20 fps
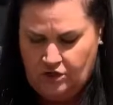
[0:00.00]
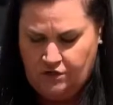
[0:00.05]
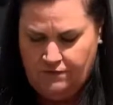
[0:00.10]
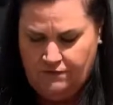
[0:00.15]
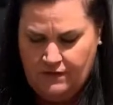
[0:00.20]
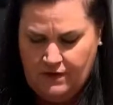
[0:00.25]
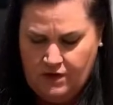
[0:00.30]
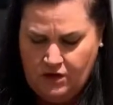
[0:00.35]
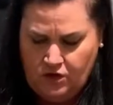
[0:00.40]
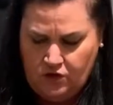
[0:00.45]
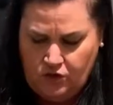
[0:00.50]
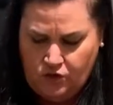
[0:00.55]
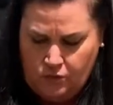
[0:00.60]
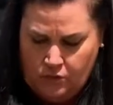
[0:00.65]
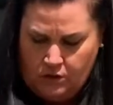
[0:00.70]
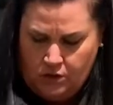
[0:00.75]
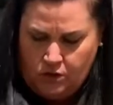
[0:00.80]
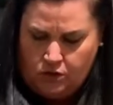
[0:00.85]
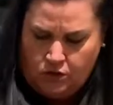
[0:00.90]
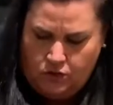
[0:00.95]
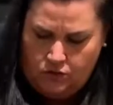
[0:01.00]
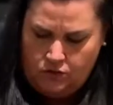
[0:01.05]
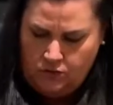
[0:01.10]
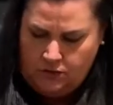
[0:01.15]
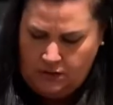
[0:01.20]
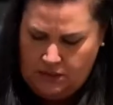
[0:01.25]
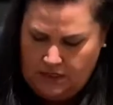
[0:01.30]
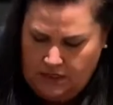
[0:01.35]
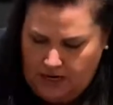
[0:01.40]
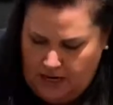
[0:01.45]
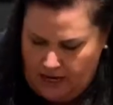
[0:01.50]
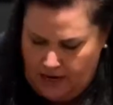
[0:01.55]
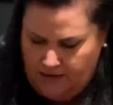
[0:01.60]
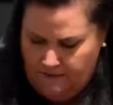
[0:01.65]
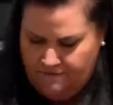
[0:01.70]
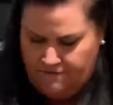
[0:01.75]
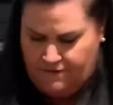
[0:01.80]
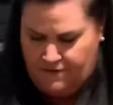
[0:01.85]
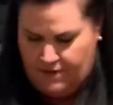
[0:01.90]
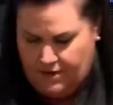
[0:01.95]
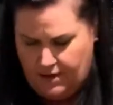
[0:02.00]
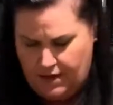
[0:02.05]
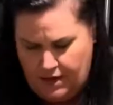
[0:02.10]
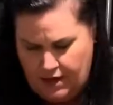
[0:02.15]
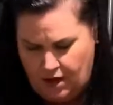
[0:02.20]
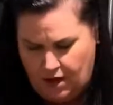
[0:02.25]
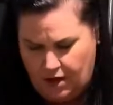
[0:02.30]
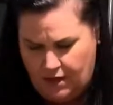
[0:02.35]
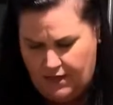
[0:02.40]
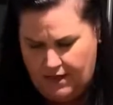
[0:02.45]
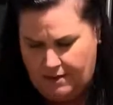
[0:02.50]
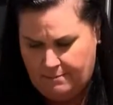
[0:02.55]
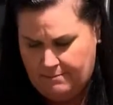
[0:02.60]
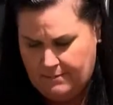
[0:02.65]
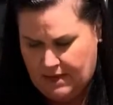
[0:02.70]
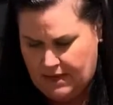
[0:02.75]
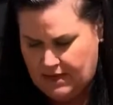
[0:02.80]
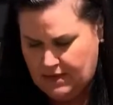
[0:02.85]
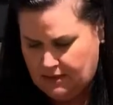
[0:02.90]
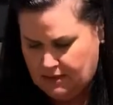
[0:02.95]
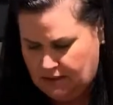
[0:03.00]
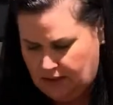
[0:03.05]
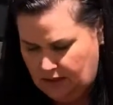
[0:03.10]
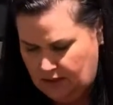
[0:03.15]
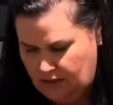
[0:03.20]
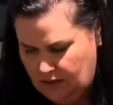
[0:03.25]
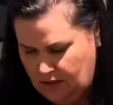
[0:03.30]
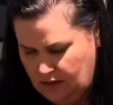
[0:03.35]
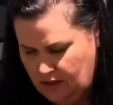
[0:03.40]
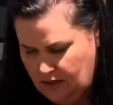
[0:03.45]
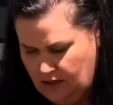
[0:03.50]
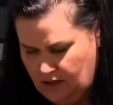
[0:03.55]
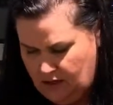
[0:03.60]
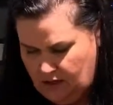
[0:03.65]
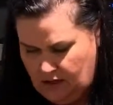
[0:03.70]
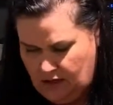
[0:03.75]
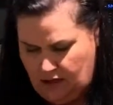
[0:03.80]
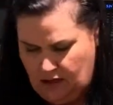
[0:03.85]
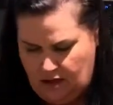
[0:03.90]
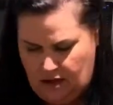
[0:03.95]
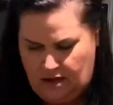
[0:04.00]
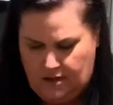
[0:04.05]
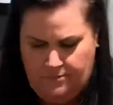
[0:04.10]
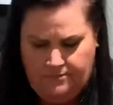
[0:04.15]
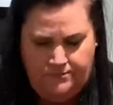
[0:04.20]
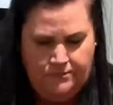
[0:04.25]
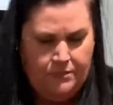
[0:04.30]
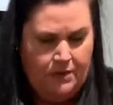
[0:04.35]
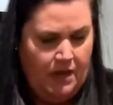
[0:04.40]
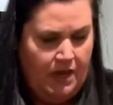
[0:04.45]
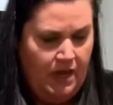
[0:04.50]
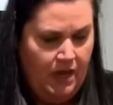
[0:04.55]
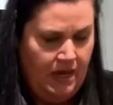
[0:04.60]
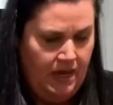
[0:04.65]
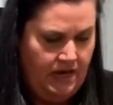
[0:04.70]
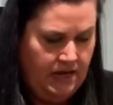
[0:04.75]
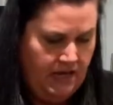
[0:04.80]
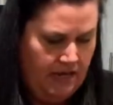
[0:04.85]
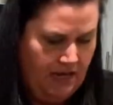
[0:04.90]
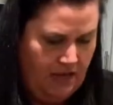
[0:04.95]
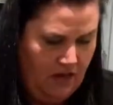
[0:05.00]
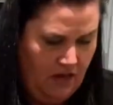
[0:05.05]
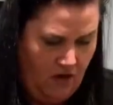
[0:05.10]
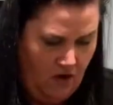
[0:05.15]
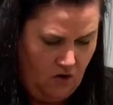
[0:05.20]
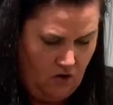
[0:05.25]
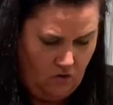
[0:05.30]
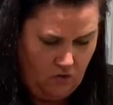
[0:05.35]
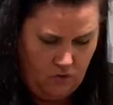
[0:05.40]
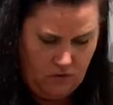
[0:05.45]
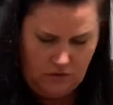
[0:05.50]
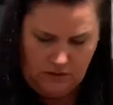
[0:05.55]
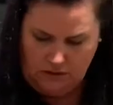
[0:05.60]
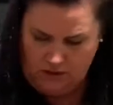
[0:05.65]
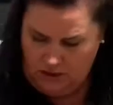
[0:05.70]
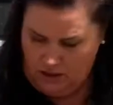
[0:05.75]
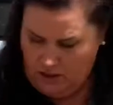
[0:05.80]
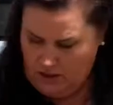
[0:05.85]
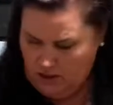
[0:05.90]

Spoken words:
your fingers when you're using a knife and all that meat, okay? And in it goes.